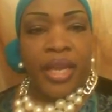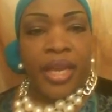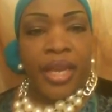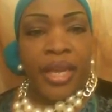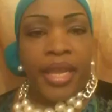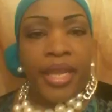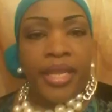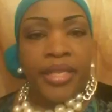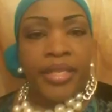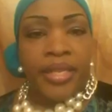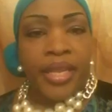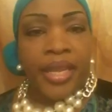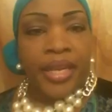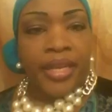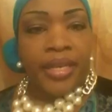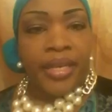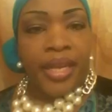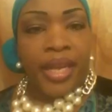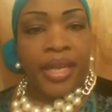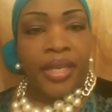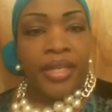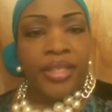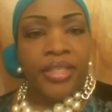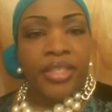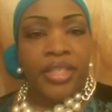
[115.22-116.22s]
and
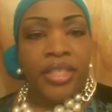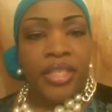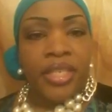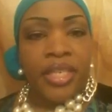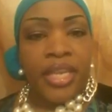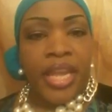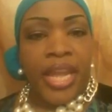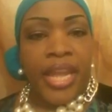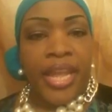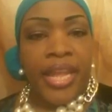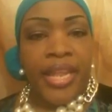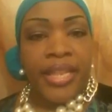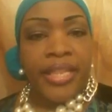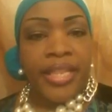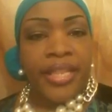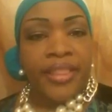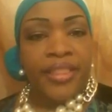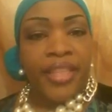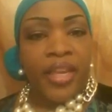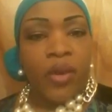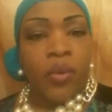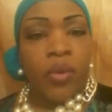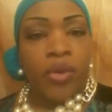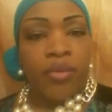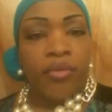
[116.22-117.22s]
technology, and that
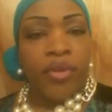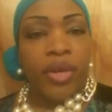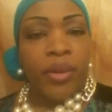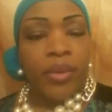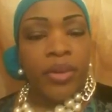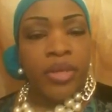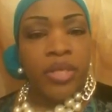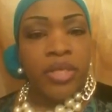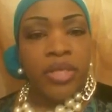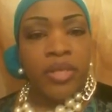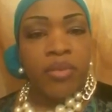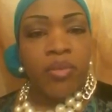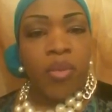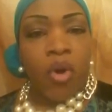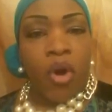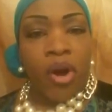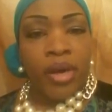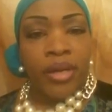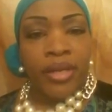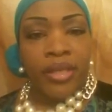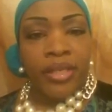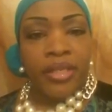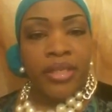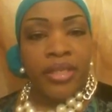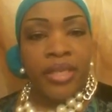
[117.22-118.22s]
they were very
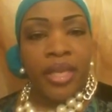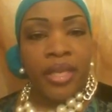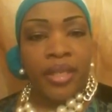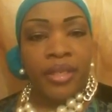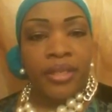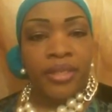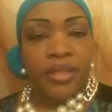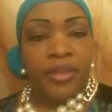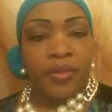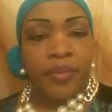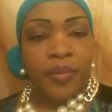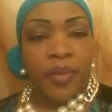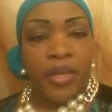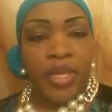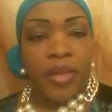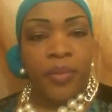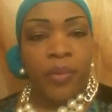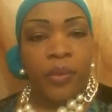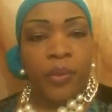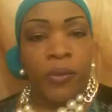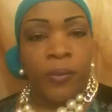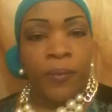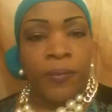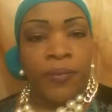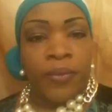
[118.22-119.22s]
smart and intelligent
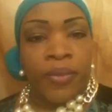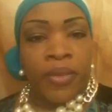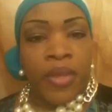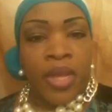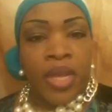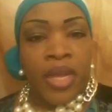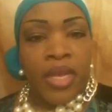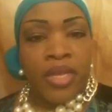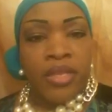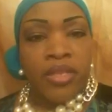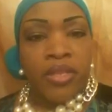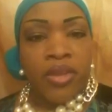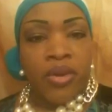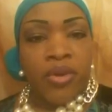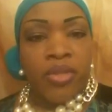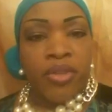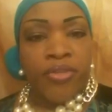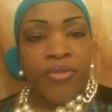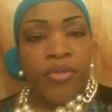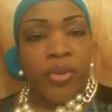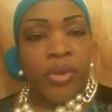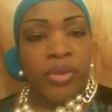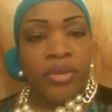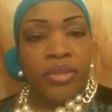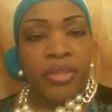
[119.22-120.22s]
people. And so the
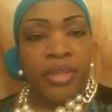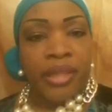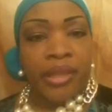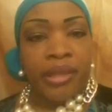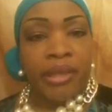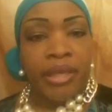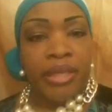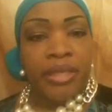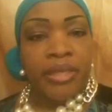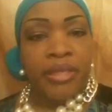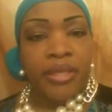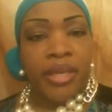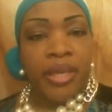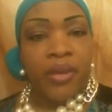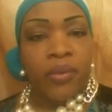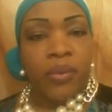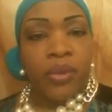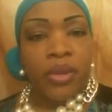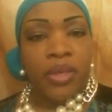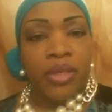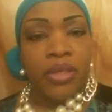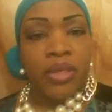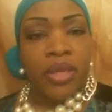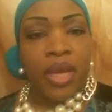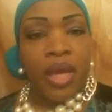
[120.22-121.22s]
first thing he said
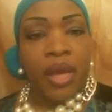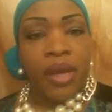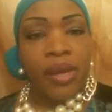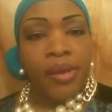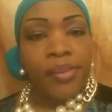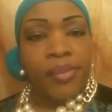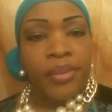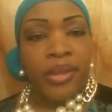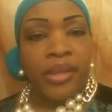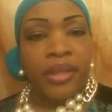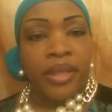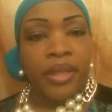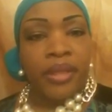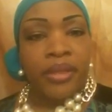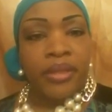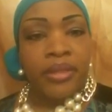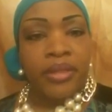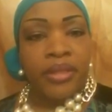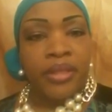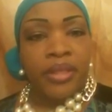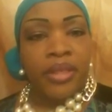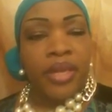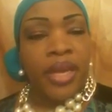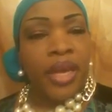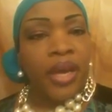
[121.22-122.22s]
was, come and let us
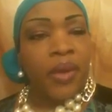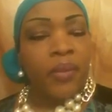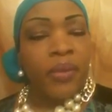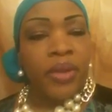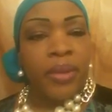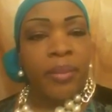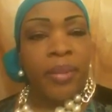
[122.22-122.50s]
see how we